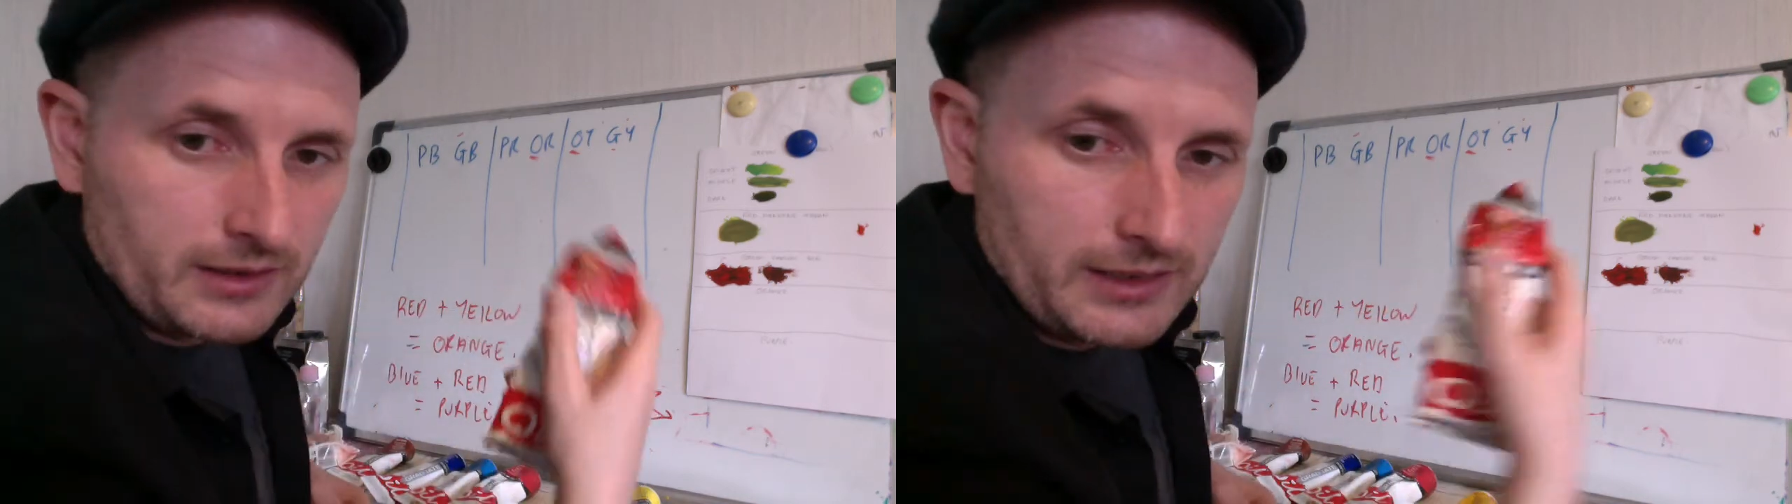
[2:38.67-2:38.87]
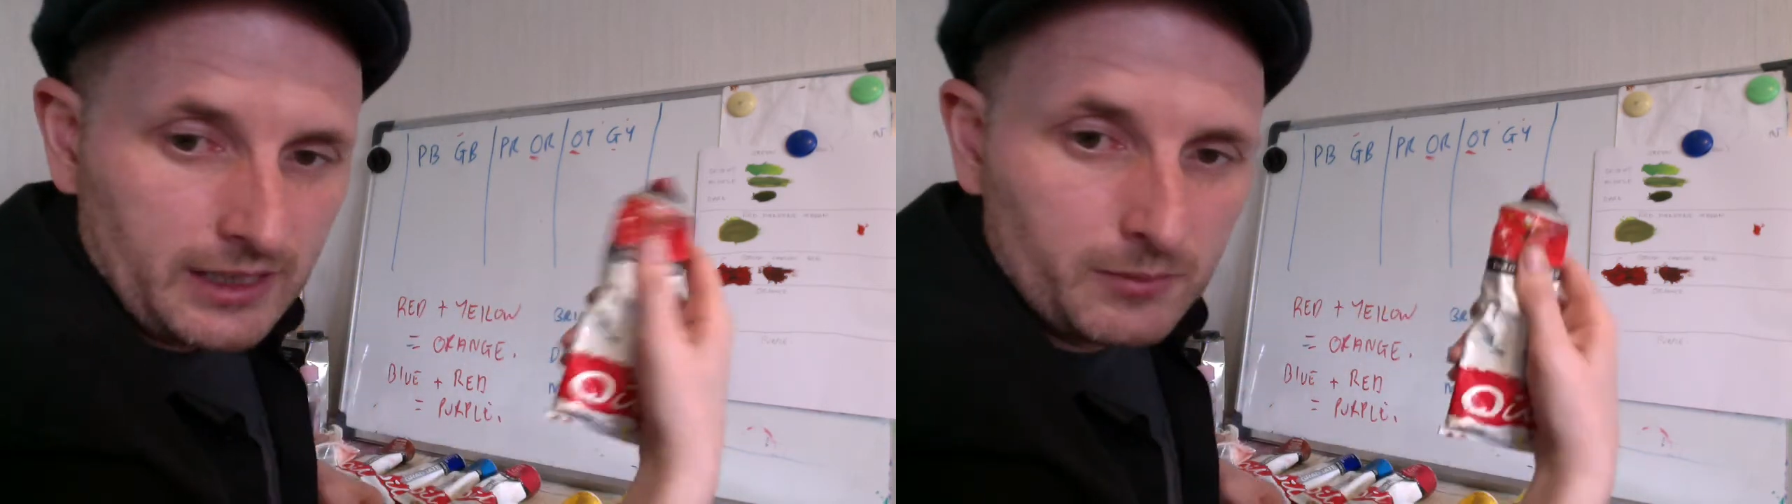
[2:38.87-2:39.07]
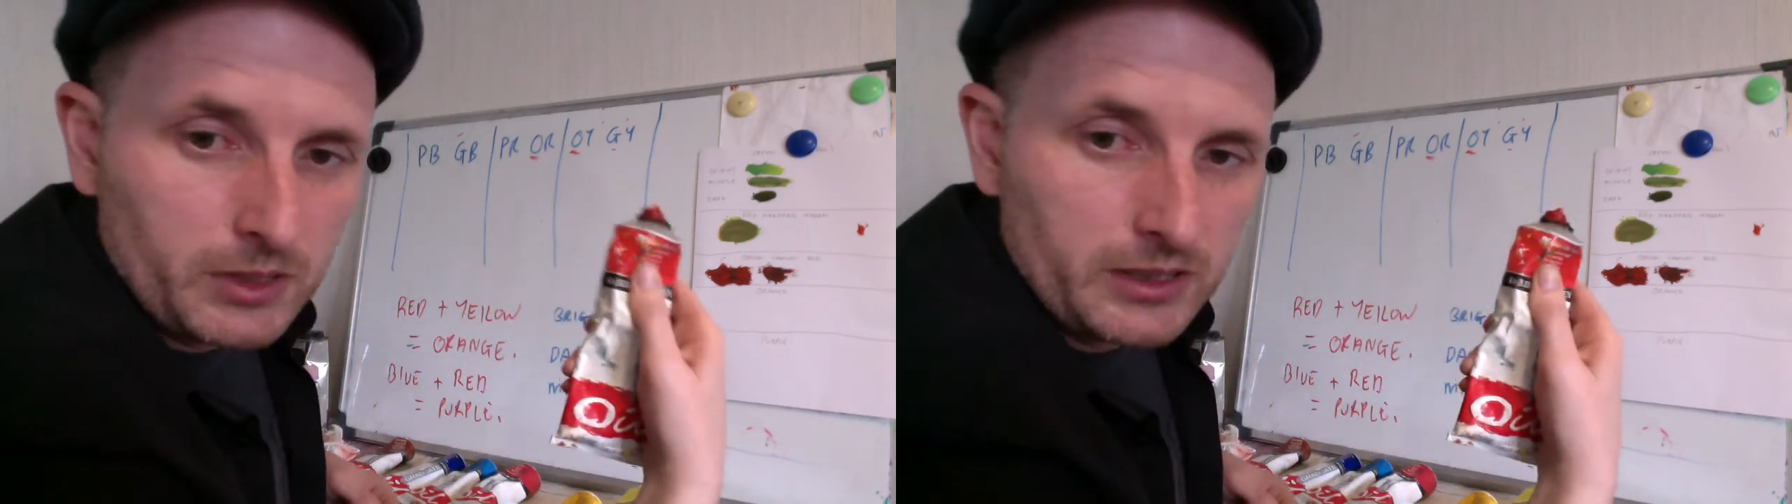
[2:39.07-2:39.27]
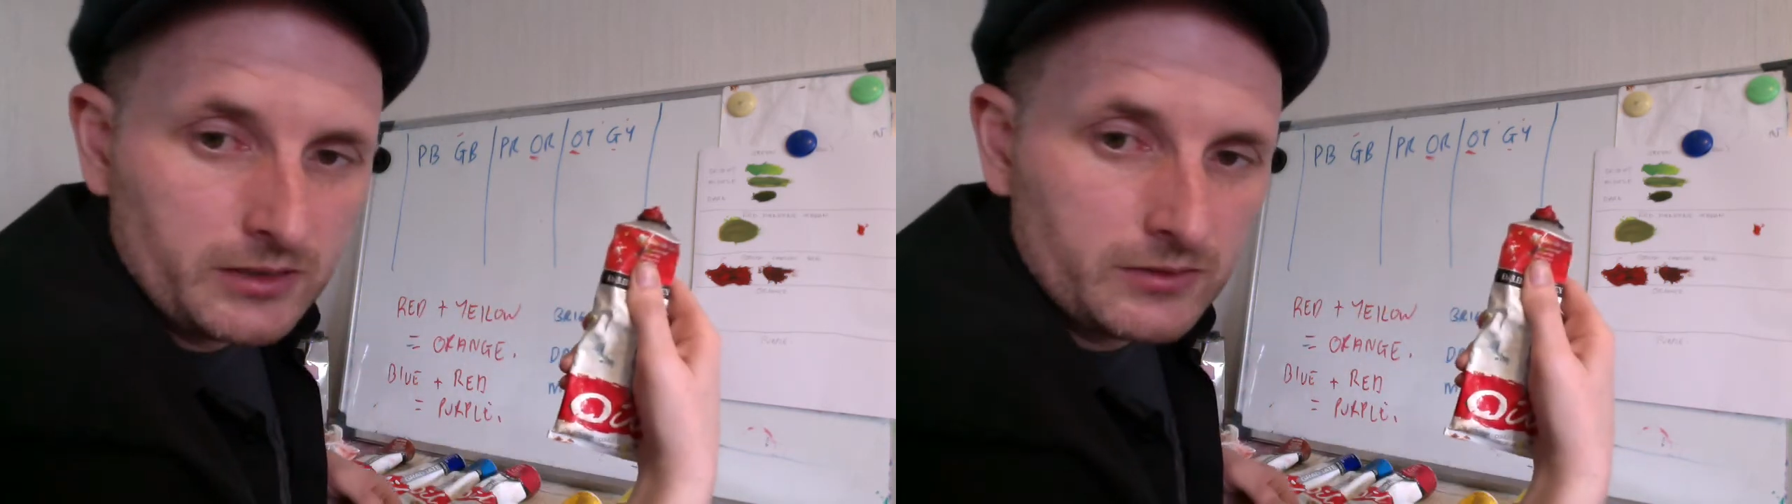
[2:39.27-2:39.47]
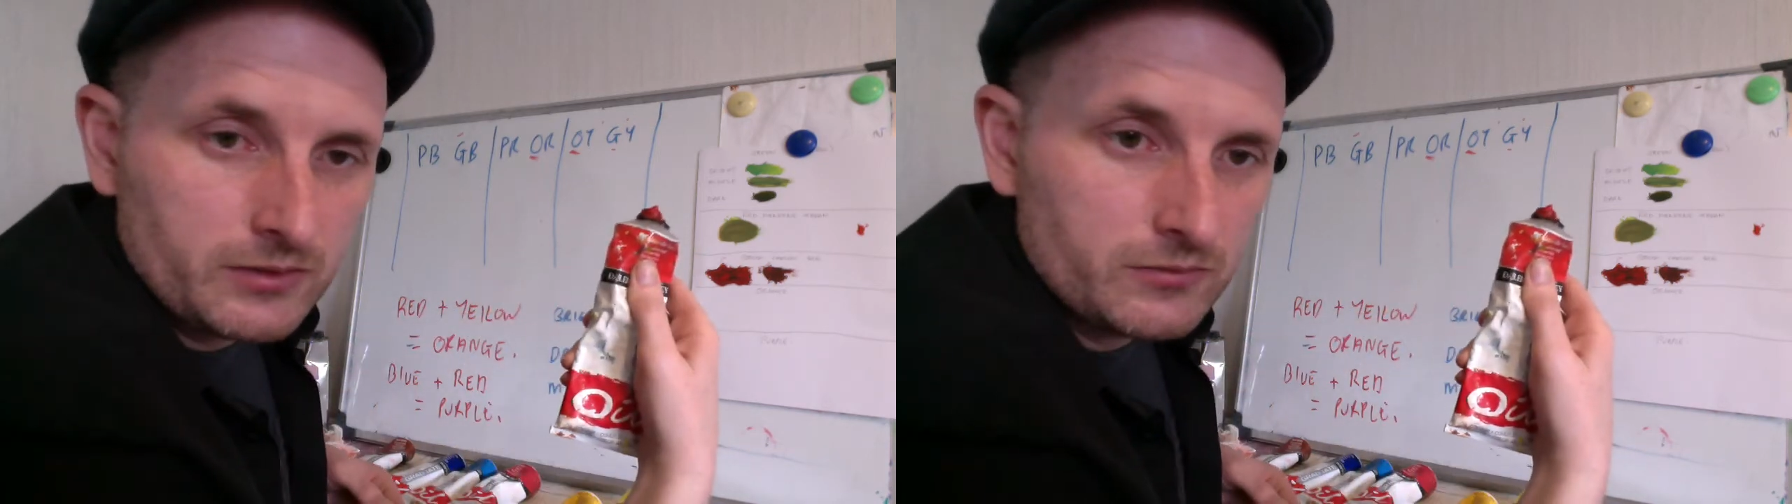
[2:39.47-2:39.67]
cadmium
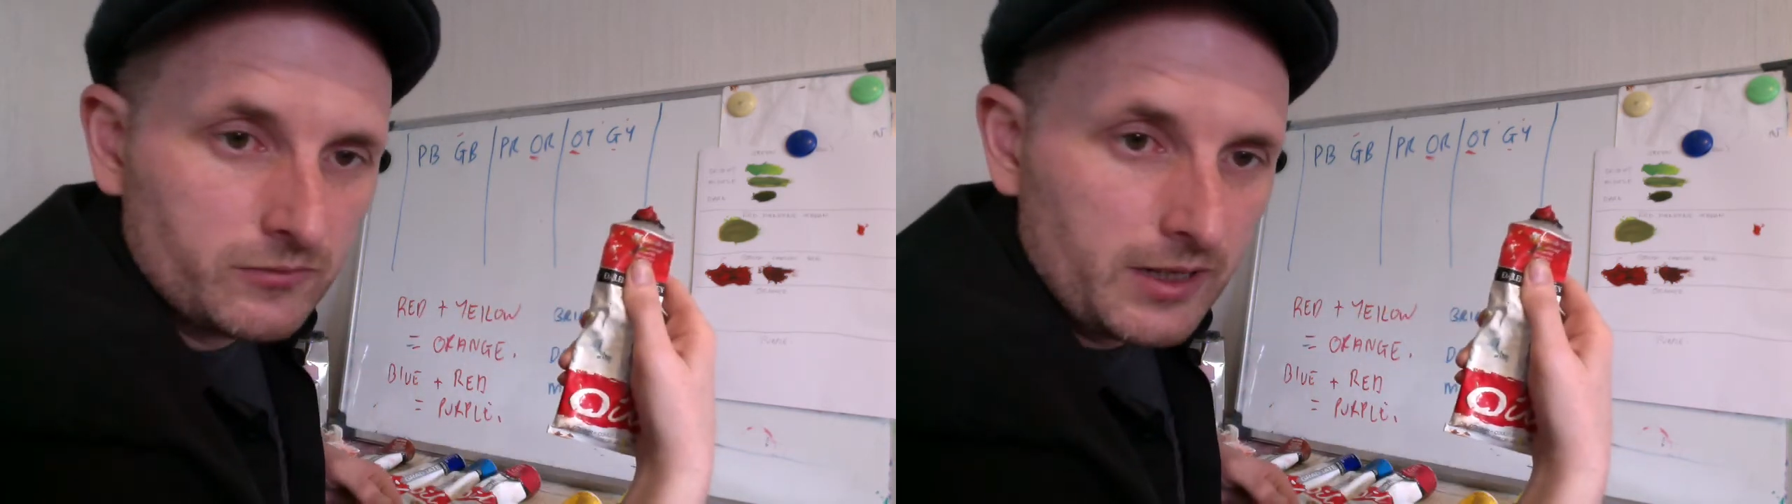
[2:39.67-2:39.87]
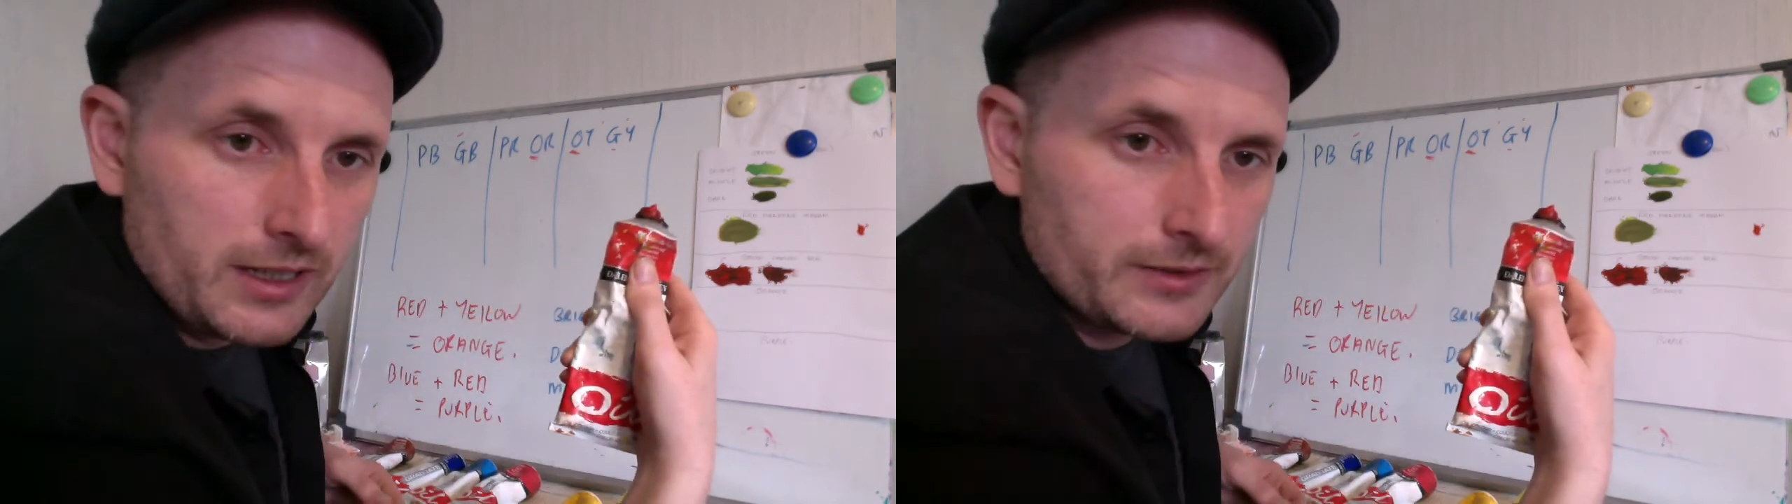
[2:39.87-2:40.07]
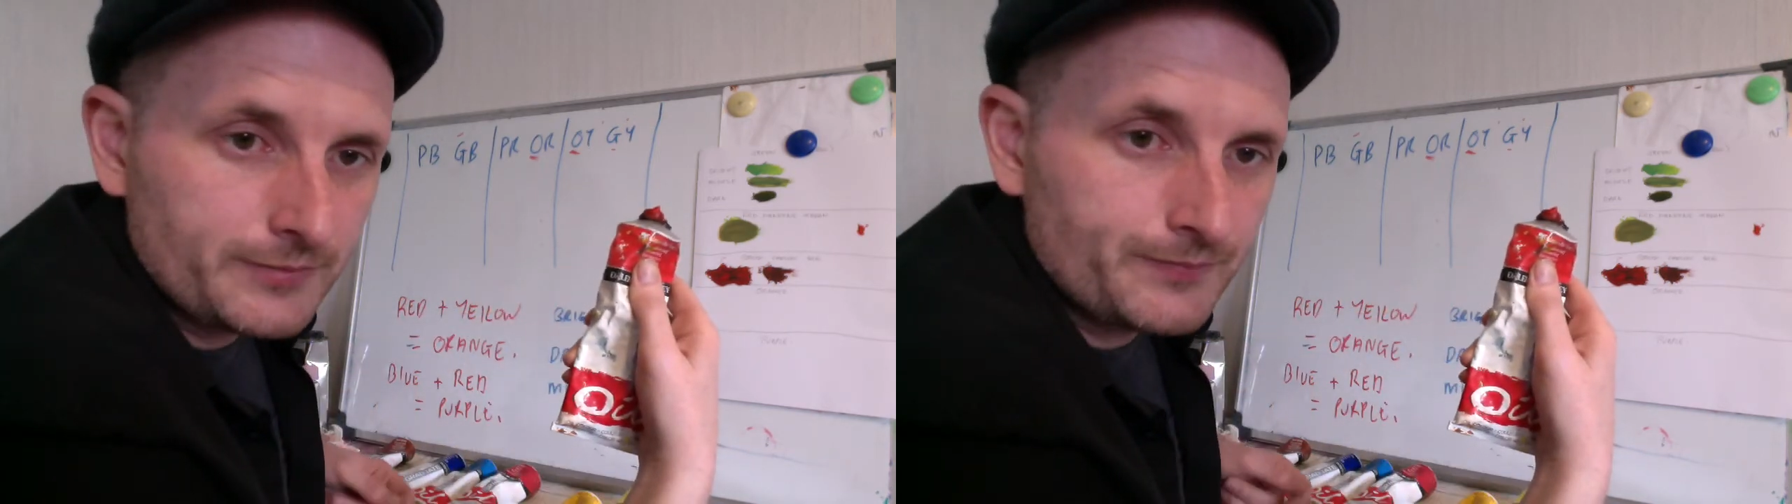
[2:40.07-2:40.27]
red,